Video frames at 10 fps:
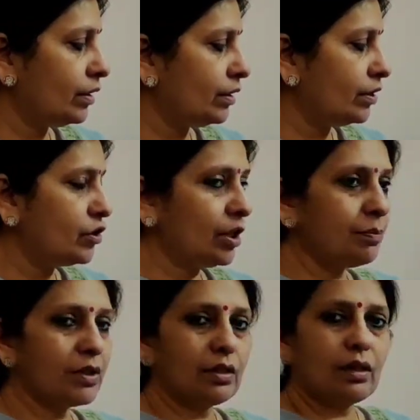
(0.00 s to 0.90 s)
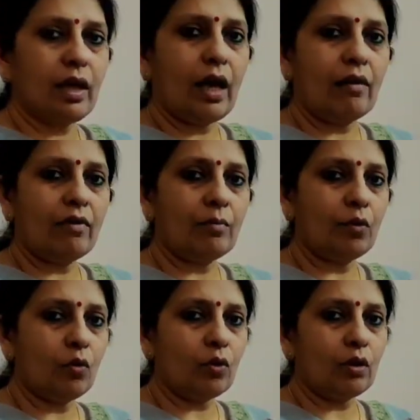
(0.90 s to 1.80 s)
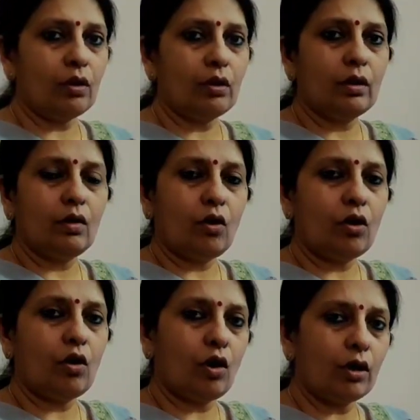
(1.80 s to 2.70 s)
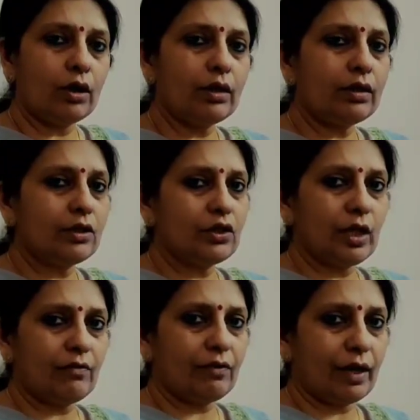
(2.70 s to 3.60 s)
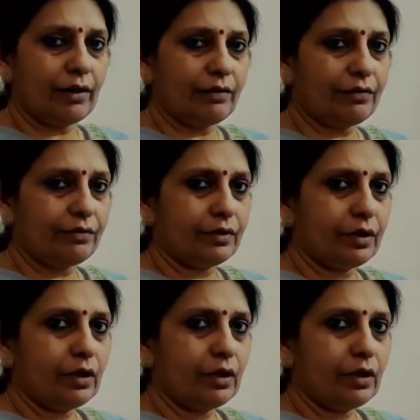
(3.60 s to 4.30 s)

the chips have a more or longer shelf life.